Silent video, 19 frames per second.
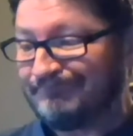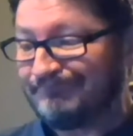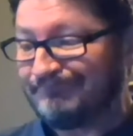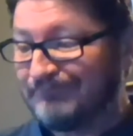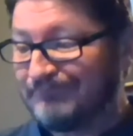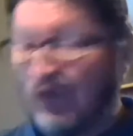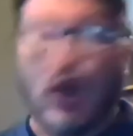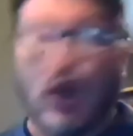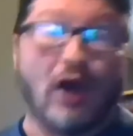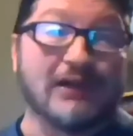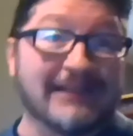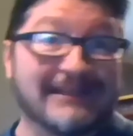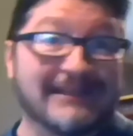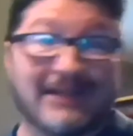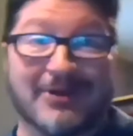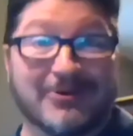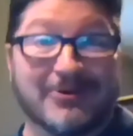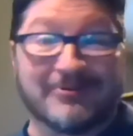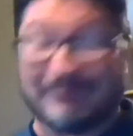All
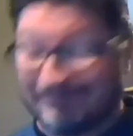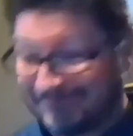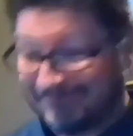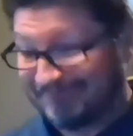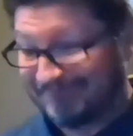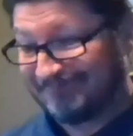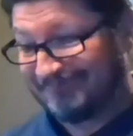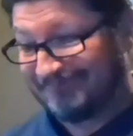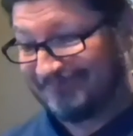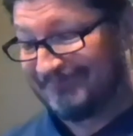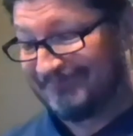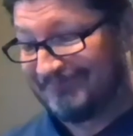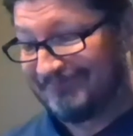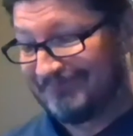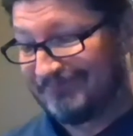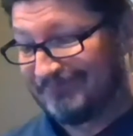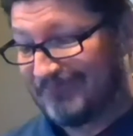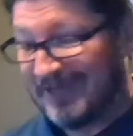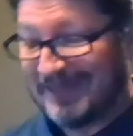alone,
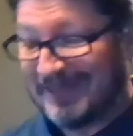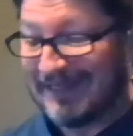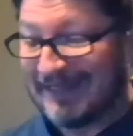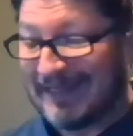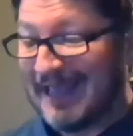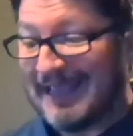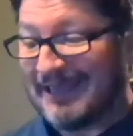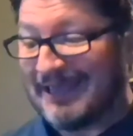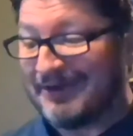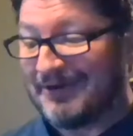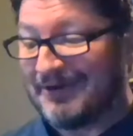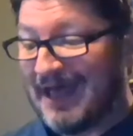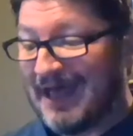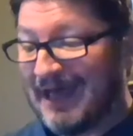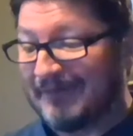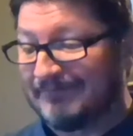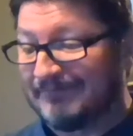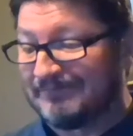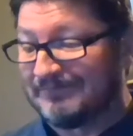whether you like it or
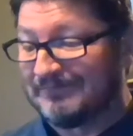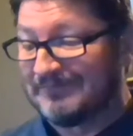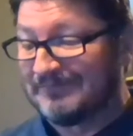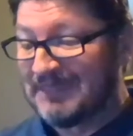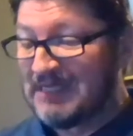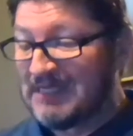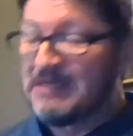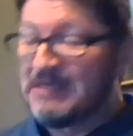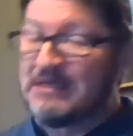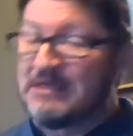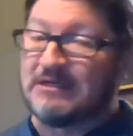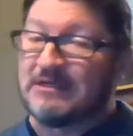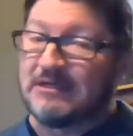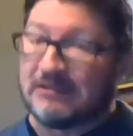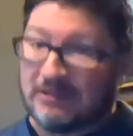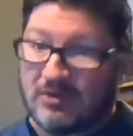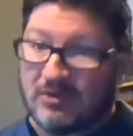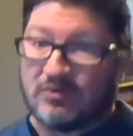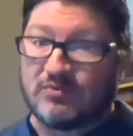not.
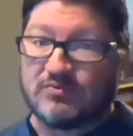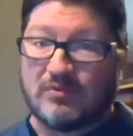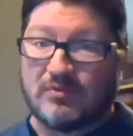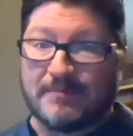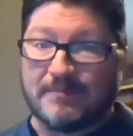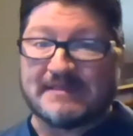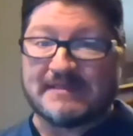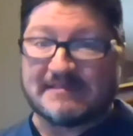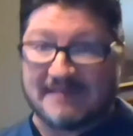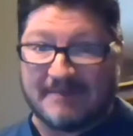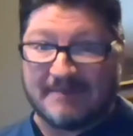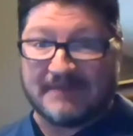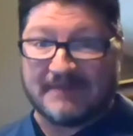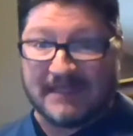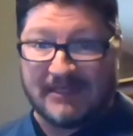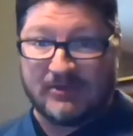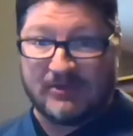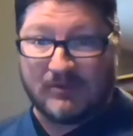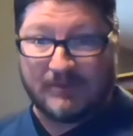Alone will be
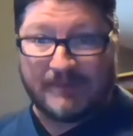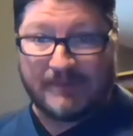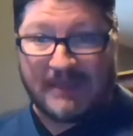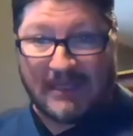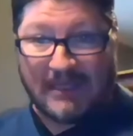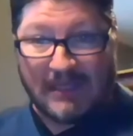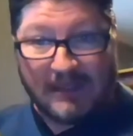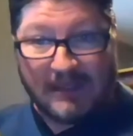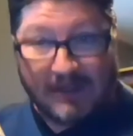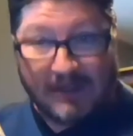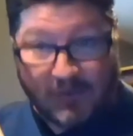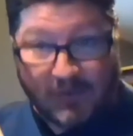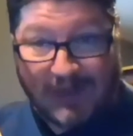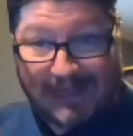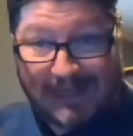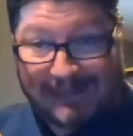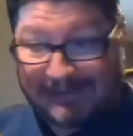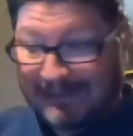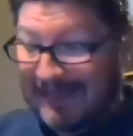something you'll be
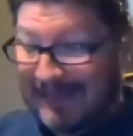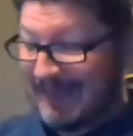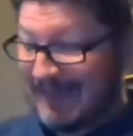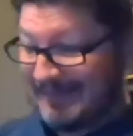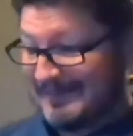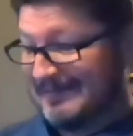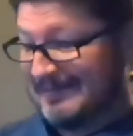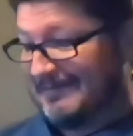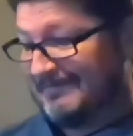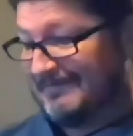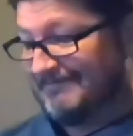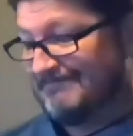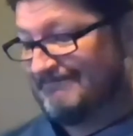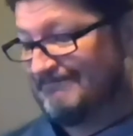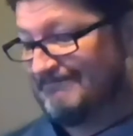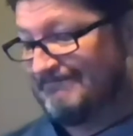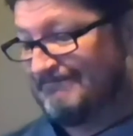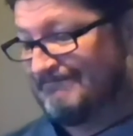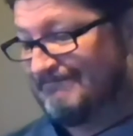quite a lot.
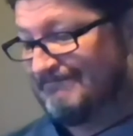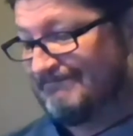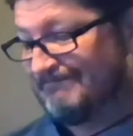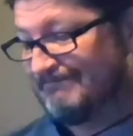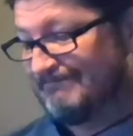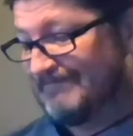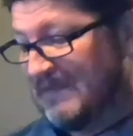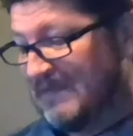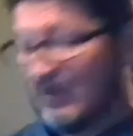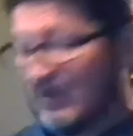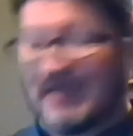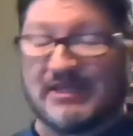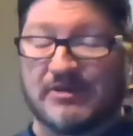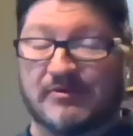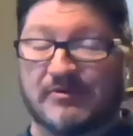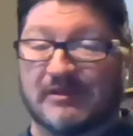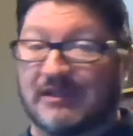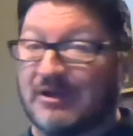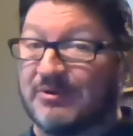And when
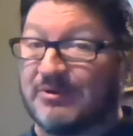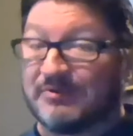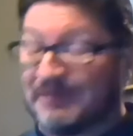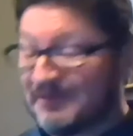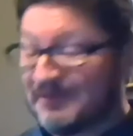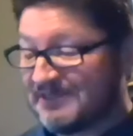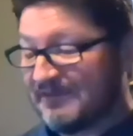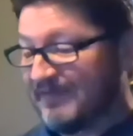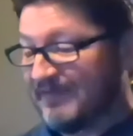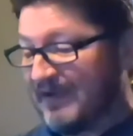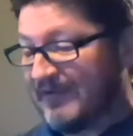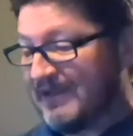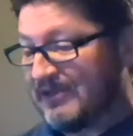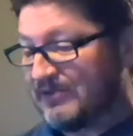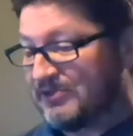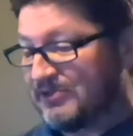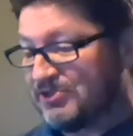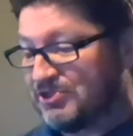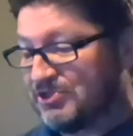you're alone, there's a very
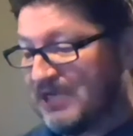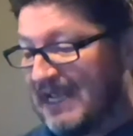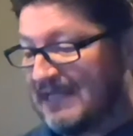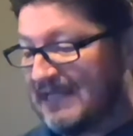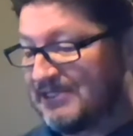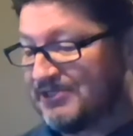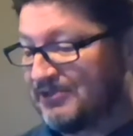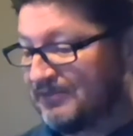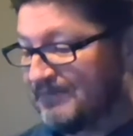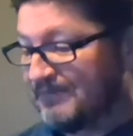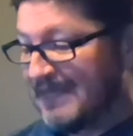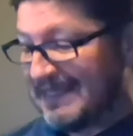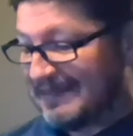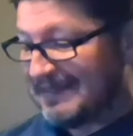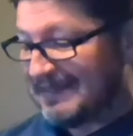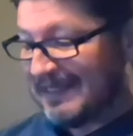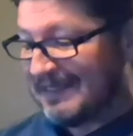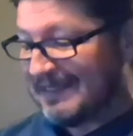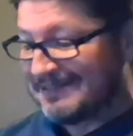good chance you'll meet
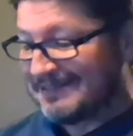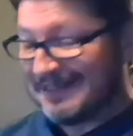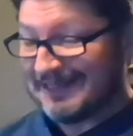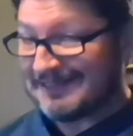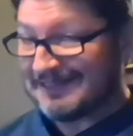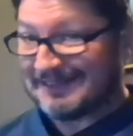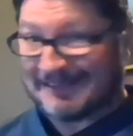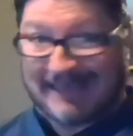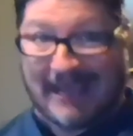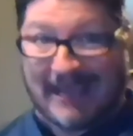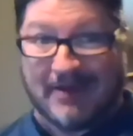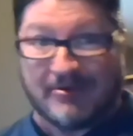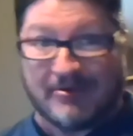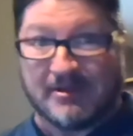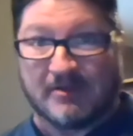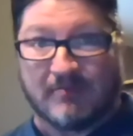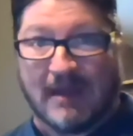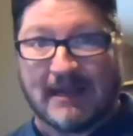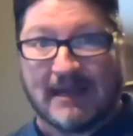things that scare you
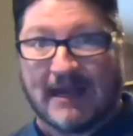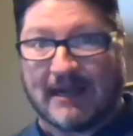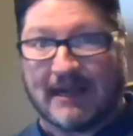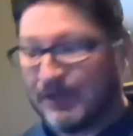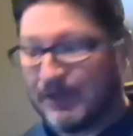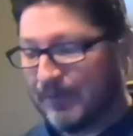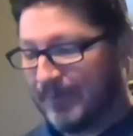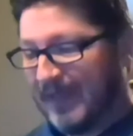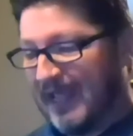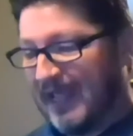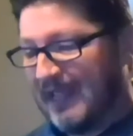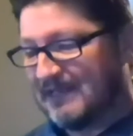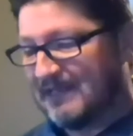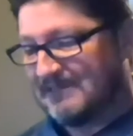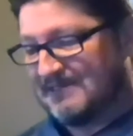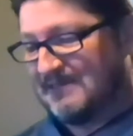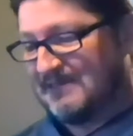right out of your pants.